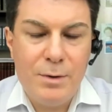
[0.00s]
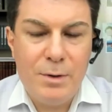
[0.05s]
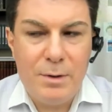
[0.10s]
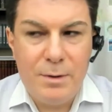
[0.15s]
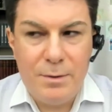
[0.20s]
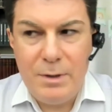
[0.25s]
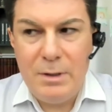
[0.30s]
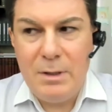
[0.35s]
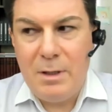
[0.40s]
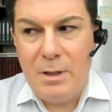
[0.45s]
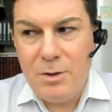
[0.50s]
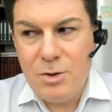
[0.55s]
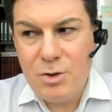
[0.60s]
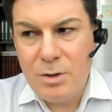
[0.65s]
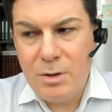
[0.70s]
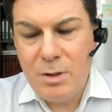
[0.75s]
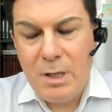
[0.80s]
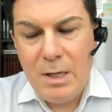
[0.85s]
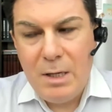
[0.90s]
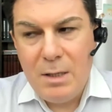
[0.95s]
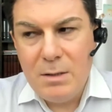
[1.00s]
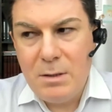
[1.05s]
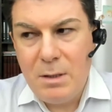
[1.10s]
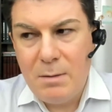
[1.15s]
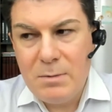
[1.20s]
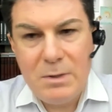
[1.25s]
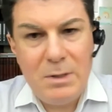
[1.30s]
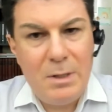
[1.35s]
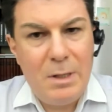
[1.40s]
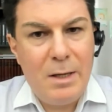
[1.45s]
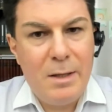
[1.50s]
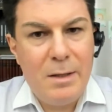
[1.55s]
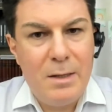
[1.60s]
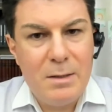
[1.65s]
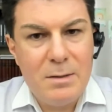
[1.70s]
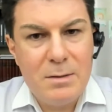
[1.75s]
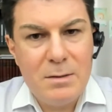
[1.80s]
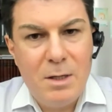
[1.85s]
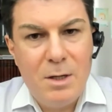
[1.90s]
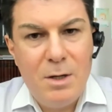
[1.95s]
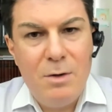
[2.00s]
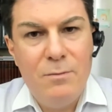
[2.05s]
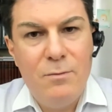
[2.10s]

in Russian, something like this.